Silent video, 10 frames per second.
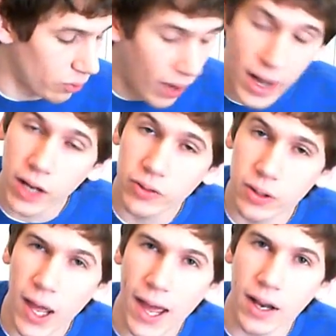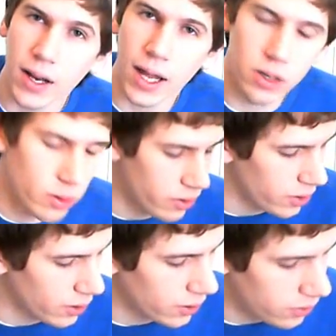then right after that, I do a
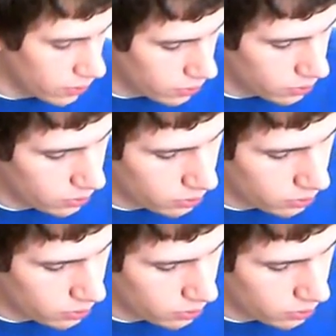thing like this.